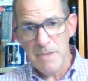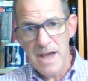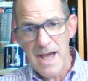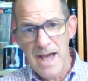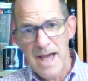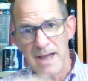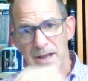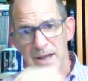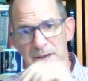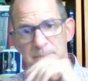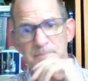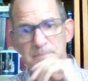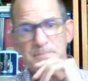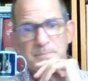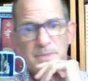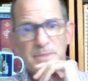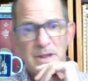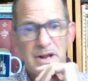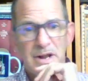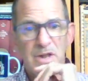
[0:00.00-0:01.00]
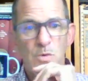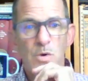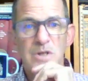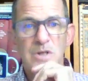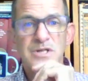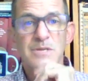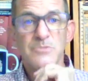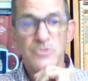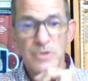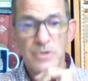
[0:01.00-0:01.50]
him back and he
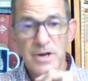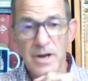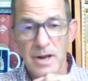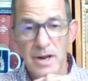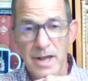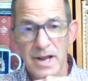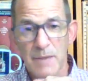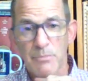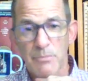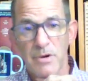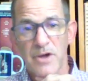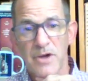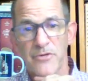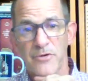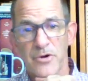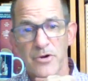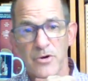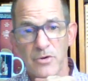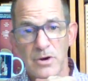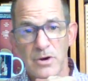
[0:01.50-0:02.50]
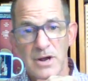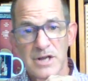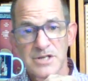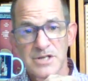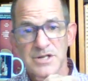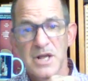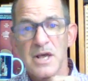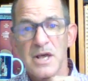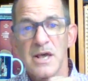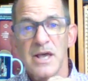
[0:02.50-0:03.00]
wants him treated like a brother in
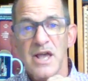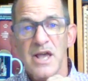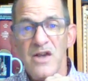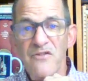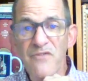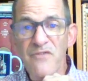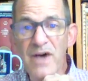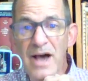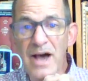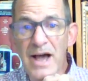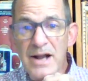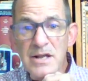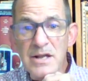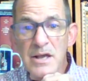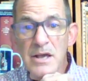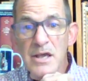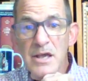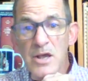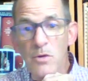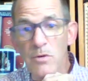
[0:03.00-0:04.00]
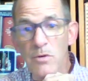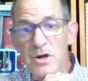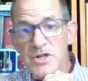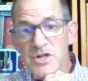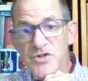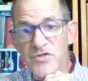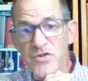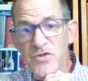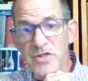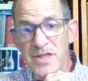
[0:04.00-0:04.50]
Christ. In fact, he
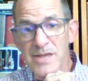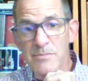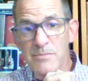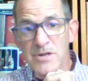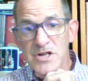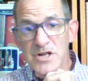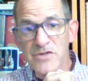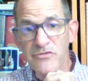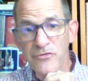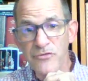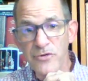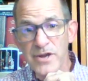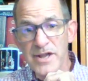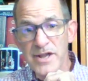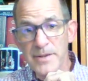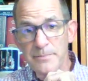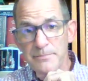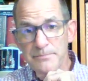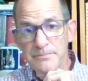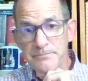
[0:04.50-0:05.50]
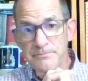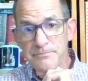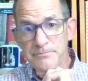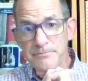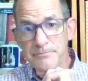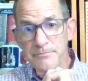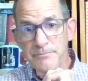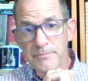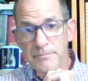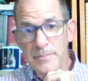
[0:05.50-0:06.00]
wants Philemon to free him
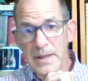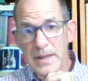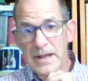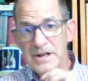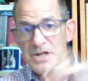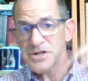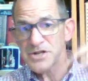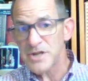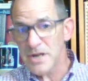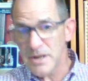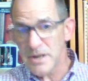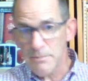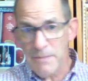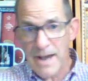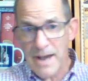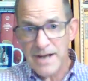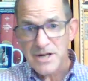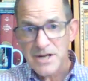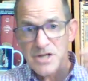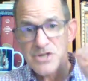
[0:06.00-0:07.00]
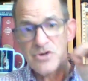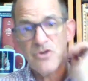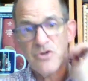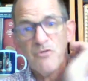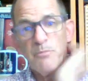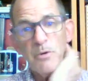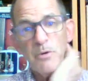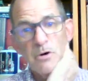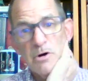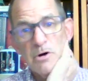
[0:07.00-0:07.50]
and to send him back to
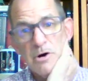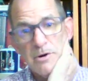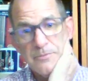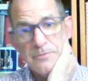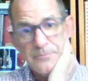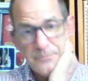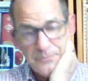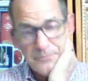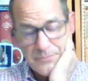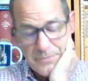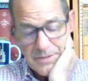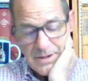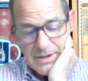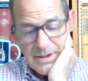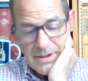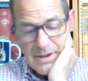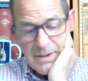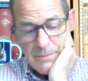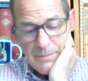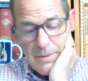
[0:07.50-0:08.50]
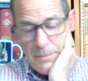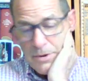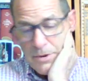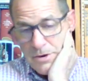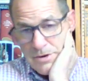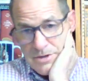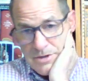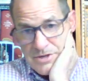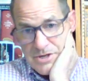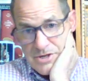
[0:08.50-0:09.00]
serve Paul. But
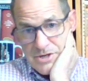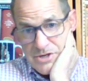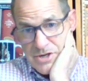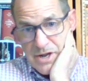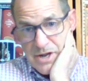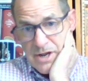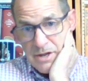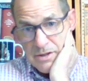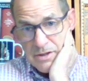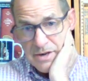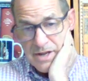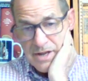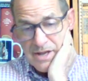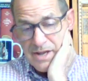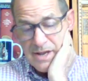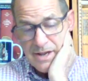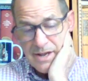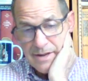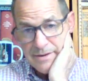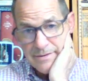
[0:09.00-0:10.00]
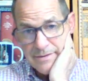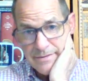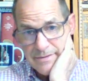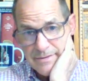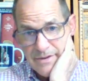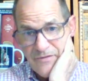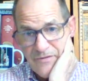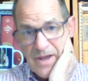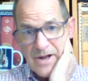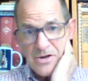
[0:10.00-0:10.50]
Paul's in jail and he can't
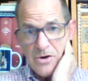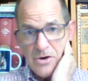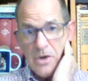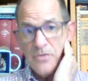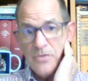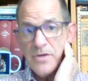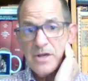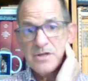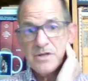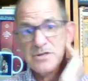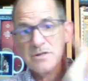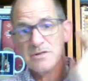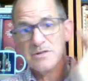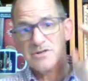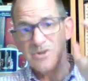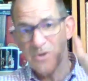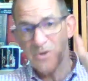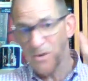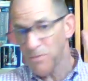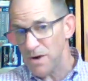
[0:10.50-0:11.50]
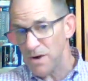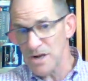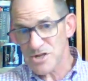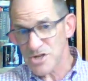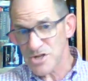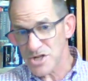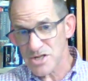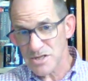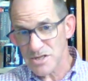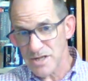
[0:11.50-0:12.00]
affect all this, and so he
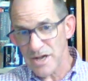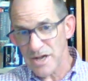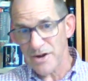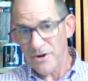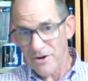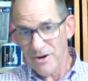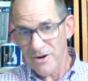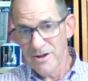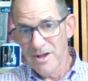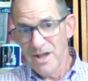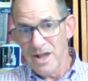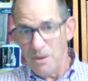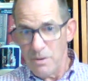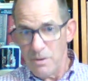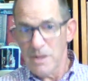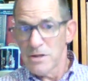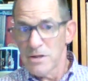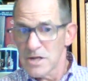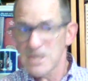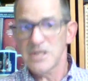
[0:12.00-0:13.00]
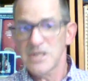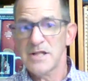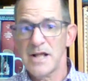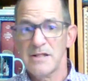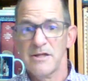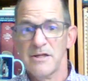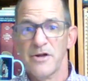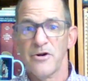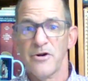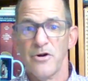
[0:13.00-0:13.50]
writes this letter. We looked at
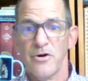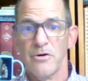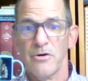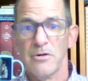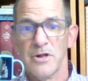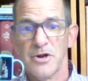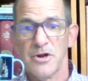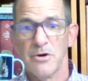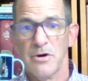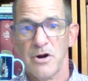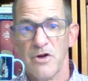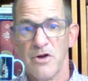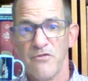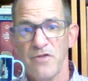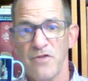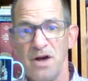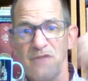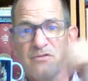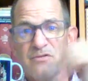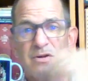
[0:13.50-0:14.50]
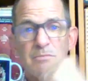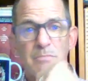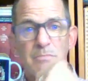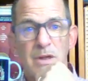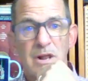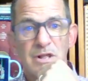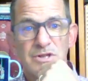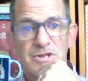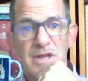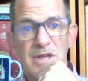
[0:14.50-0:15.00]
that letter earlier in our five good
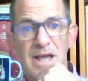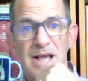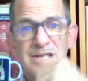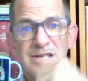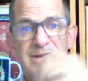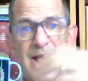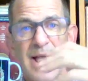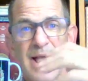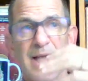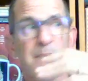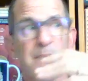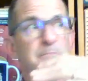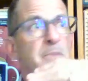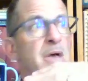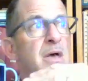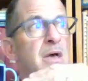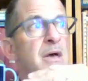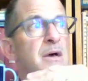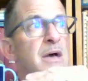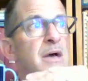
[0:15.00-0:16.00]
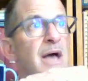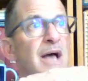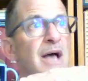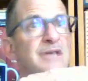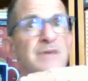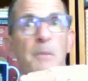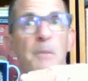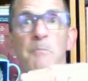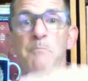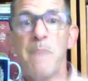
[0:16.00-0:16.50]
minutes as a
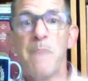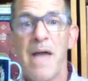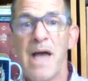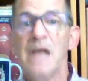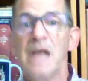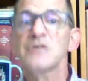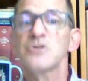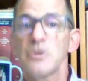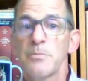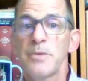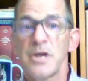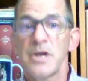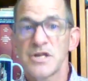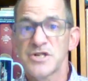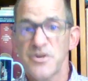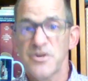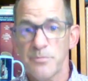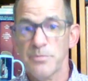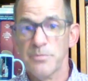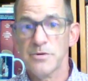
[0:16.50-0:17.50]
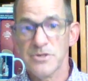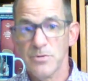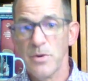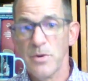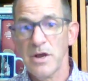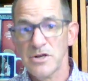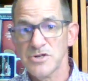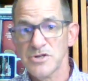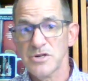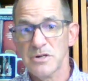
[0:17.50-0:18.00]
as a masterpiece of
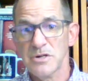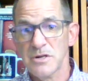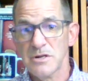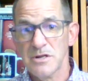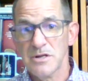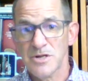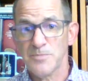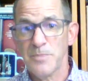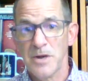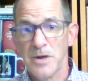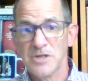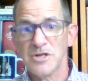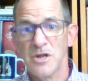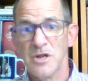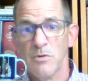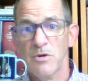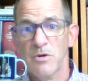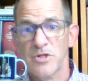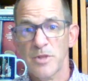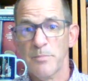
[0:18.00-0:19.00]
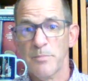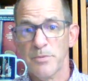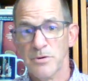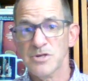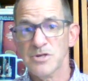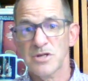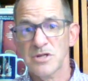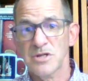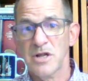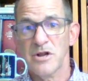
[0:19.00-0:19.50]
persuasion, especially when the
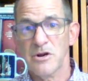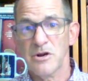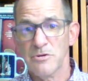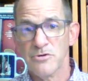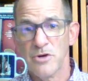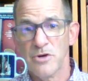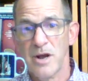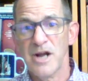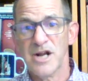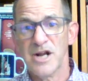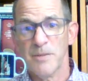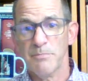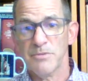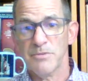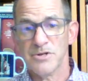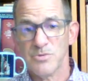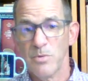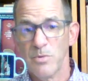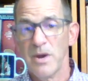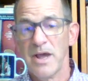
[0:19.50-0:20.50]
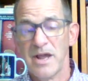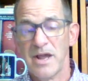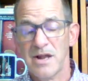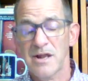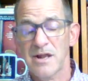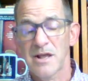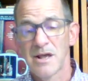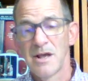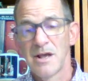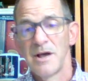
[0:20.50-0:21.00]
person that you're trying to
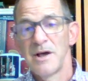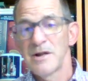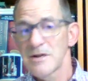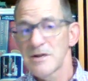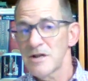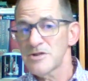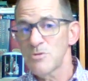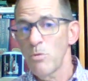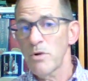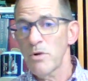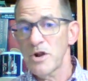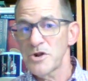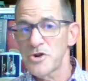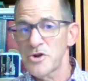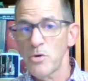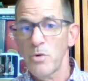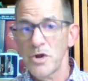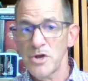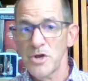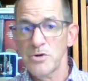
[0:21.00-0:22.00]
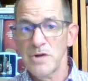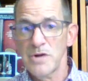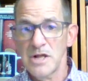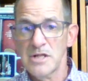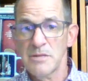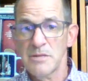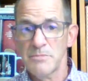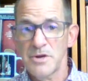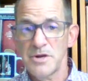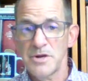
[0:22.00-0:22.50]
persuade doesn't want to do what you
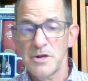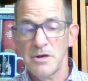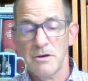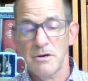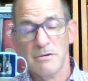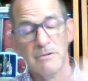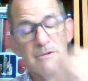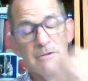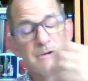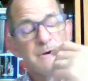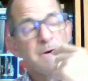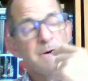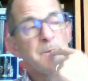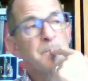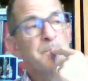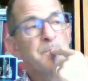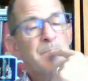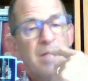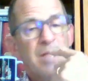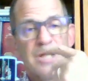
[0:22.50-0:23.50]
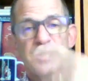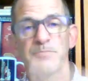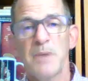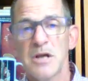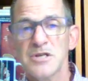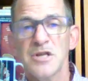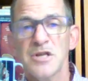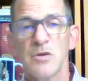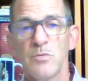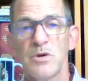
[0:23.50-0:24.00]
need them to do,
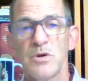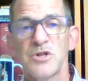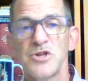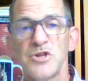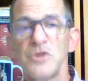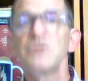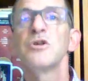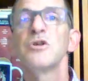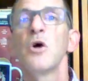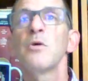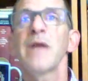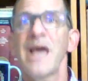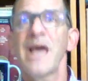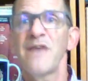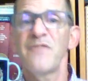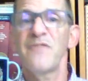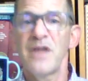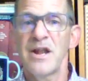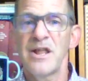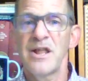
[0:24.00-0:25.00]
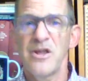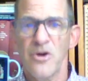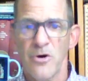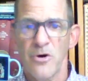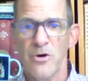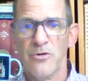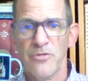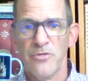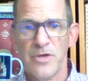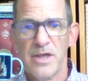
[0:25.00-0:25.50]
especially when you don't have any
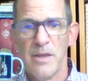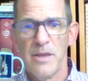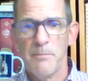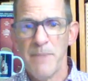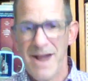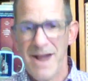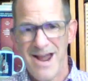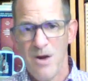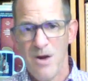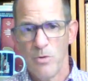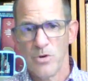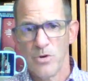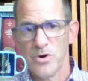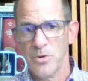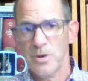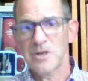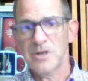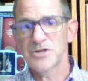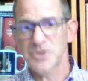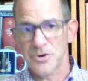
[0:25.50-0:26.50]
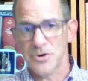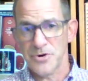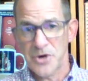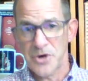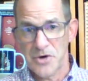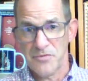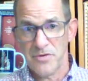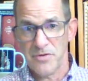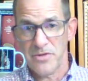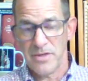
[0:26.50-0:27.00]
earthly power to
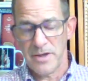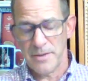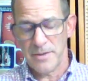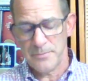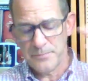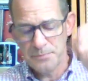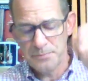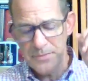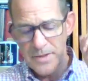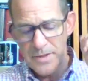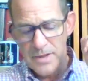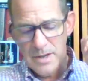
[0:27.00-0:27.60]
exert over them.